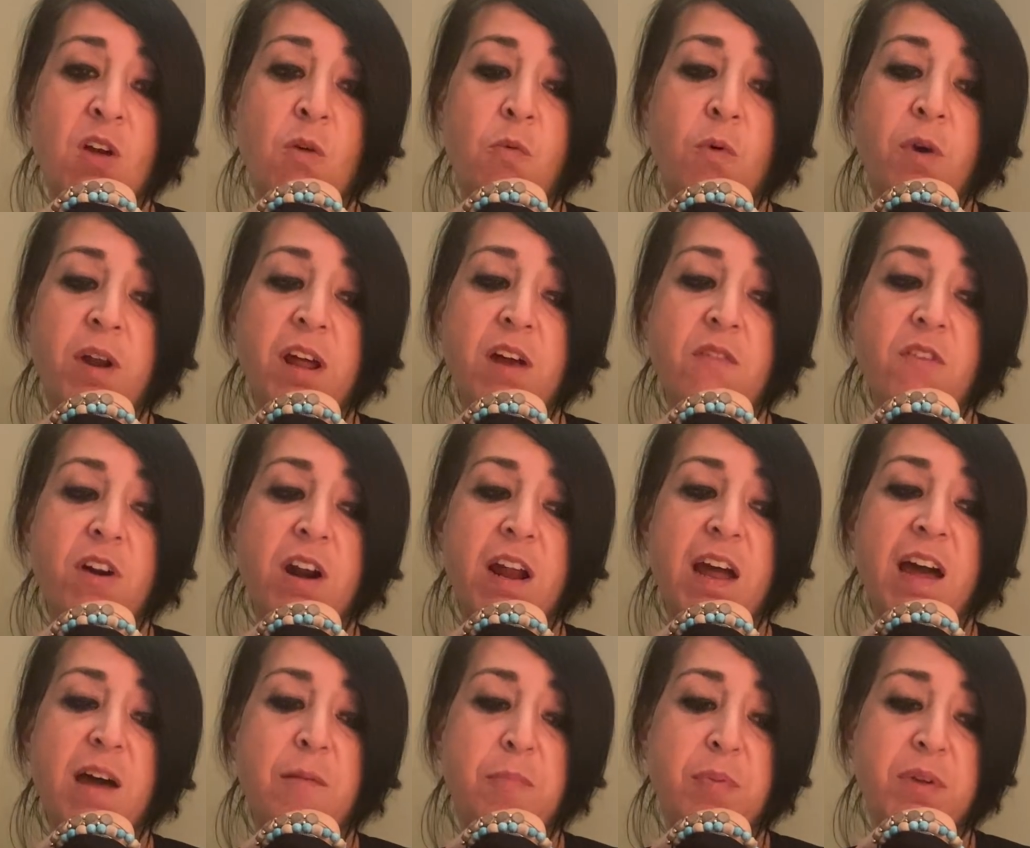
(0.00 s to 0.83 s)
Whatever
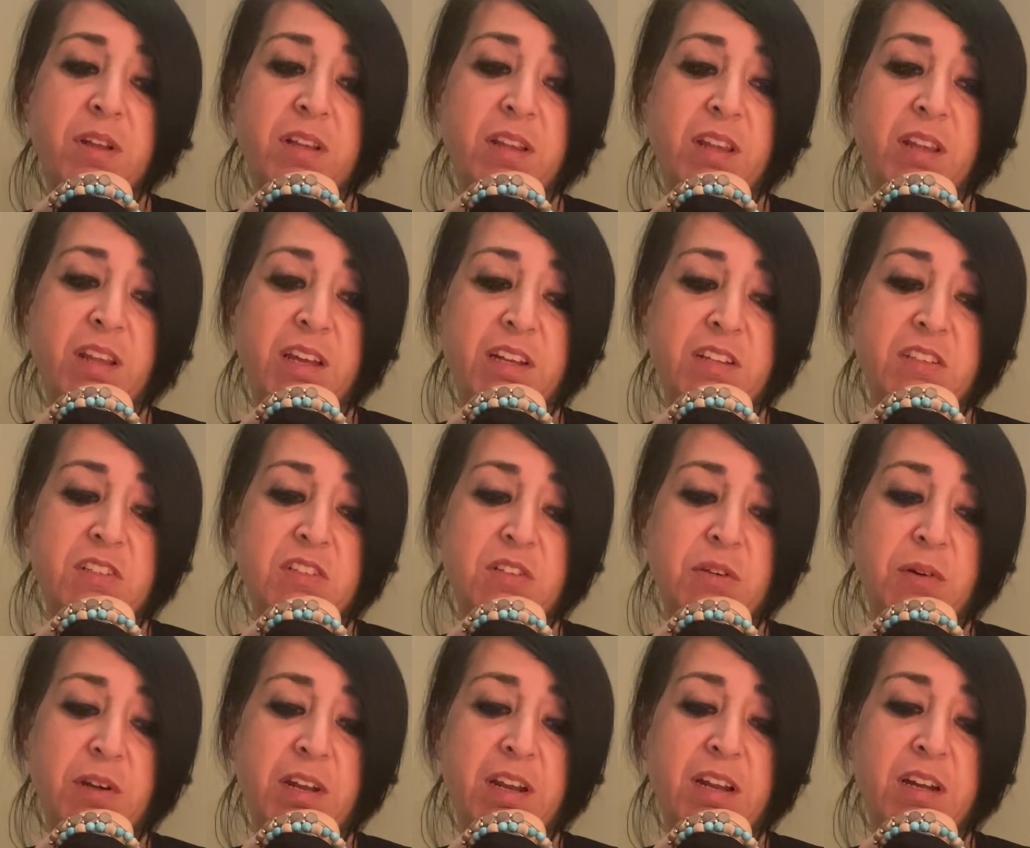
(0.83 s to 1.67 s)
happened led
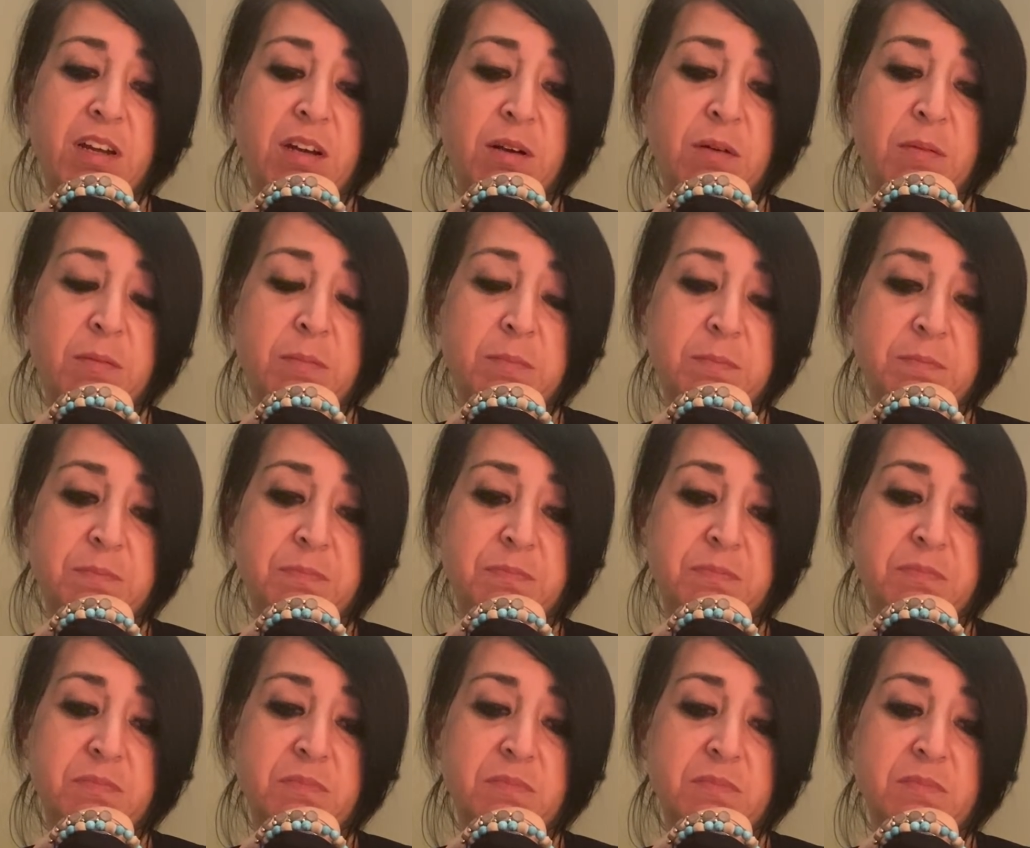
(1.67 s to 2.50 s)
to a,
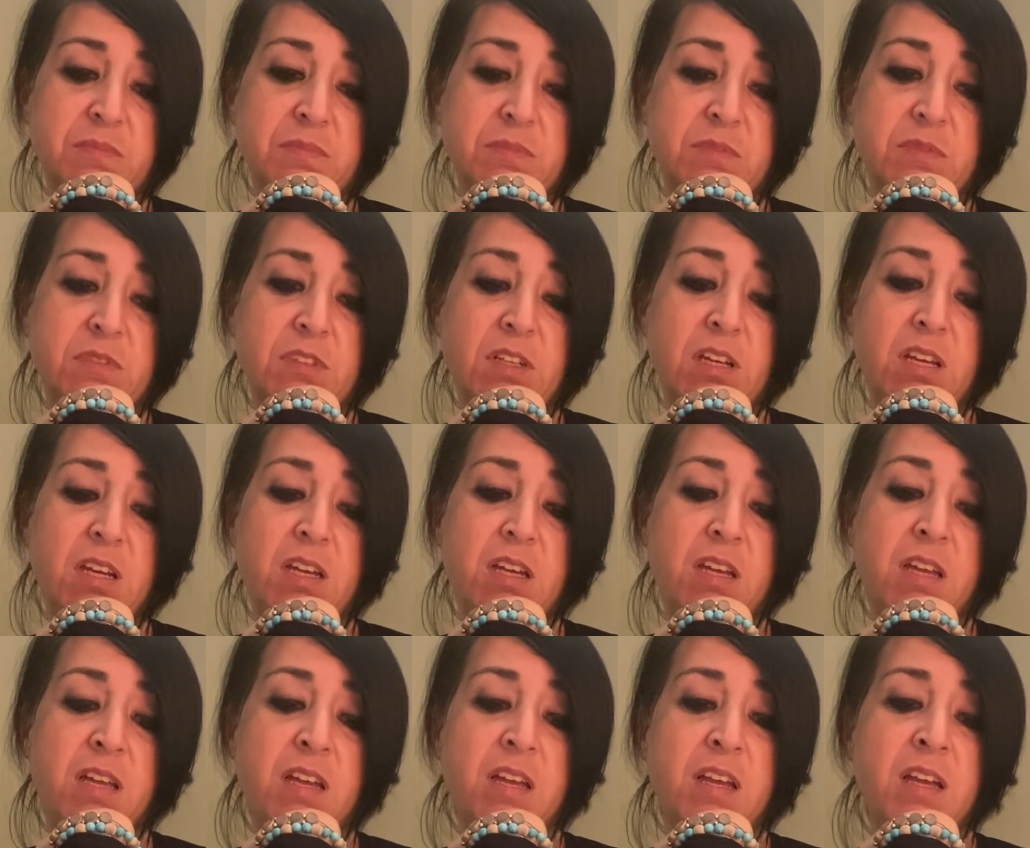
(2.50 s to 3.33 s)

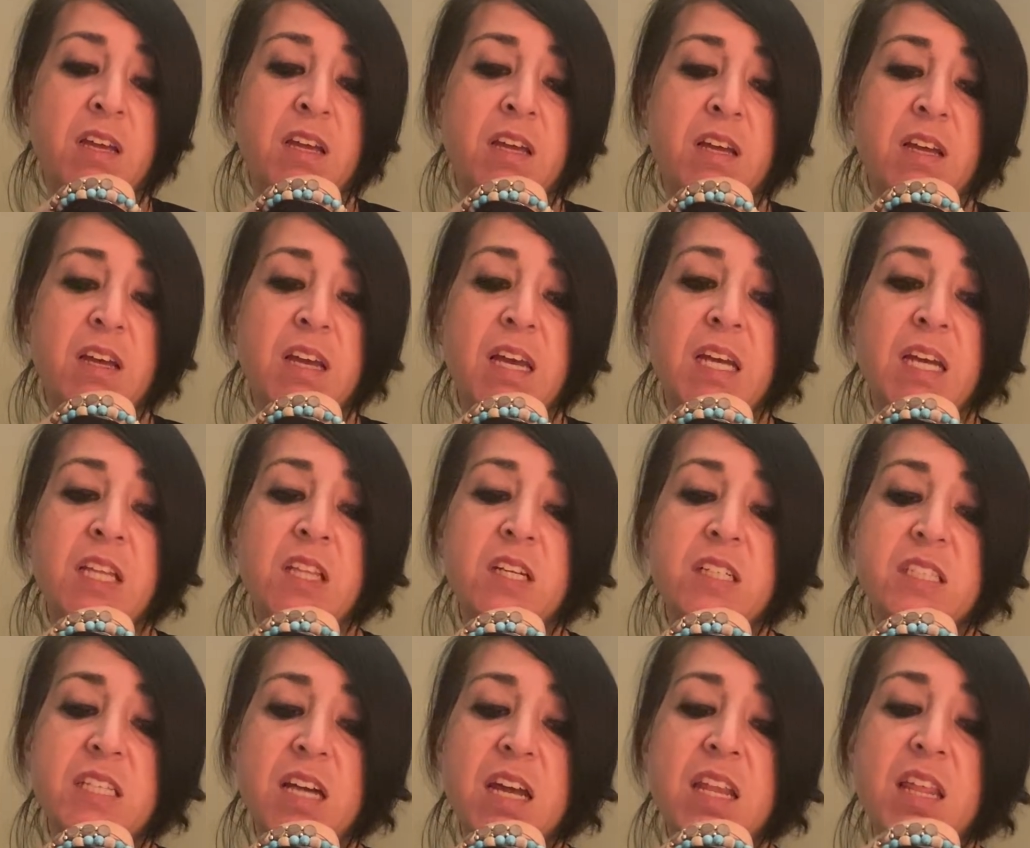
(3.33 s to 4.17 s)
it
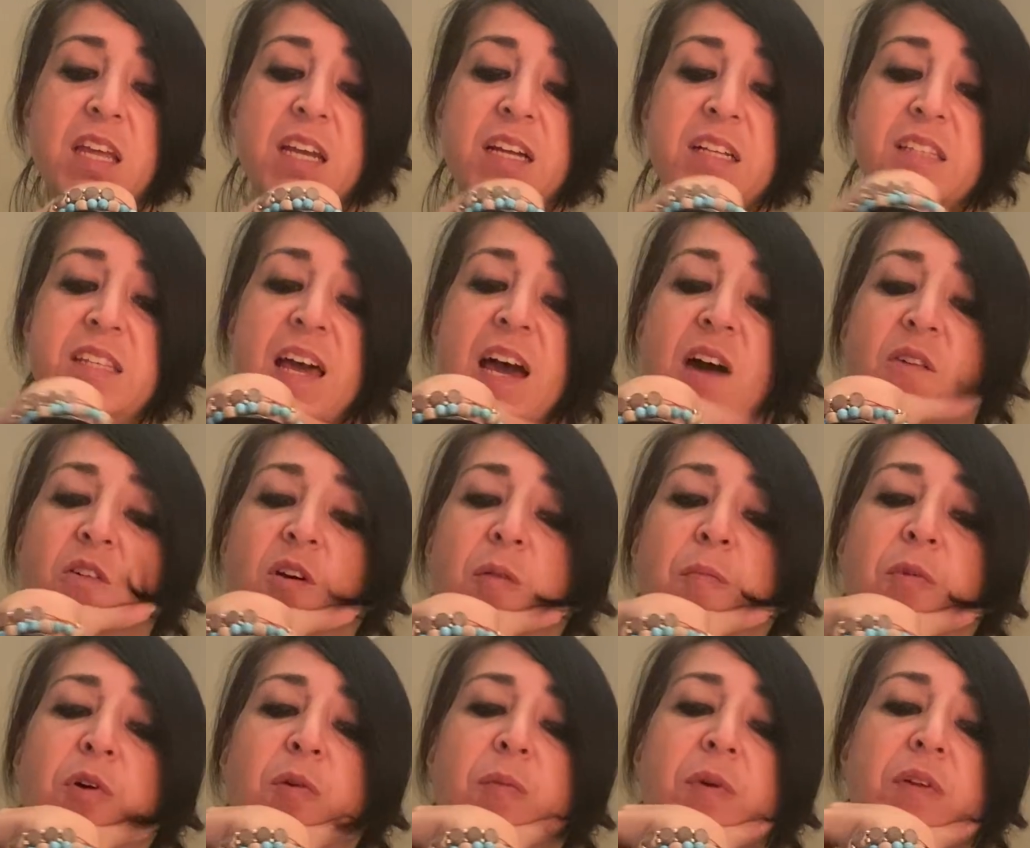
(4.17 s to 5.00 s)
looks kind of like a
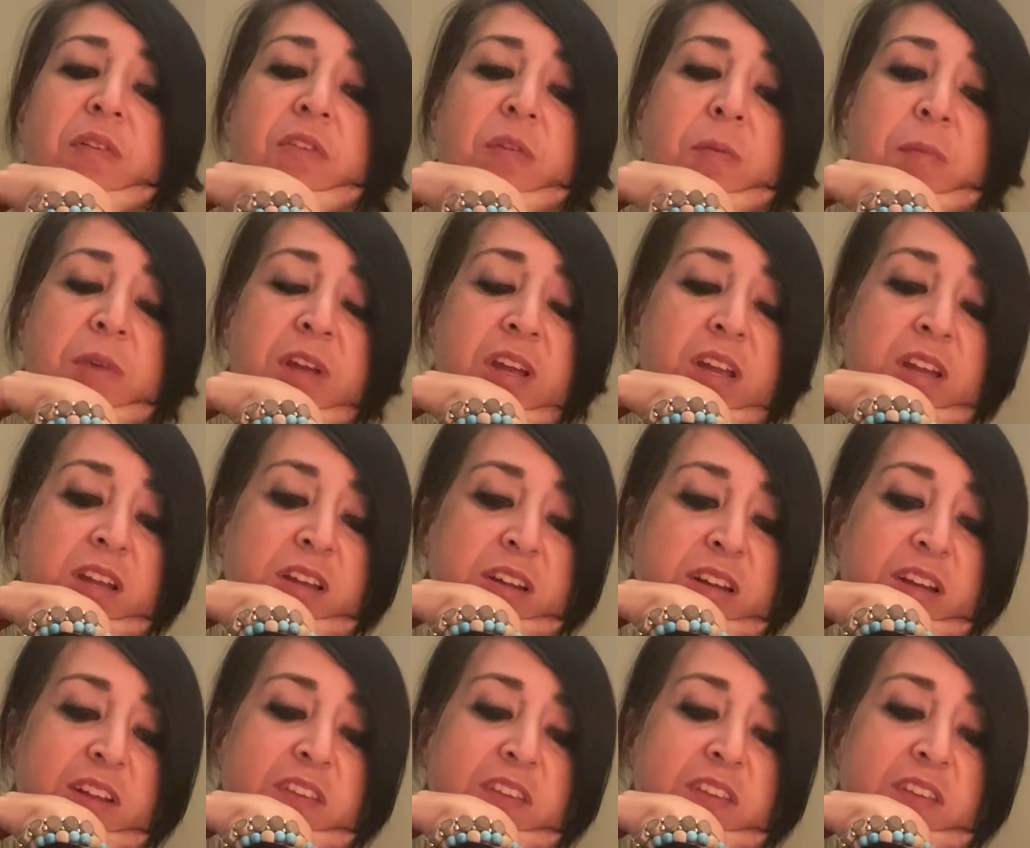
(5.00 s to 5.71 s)
tower moment to me.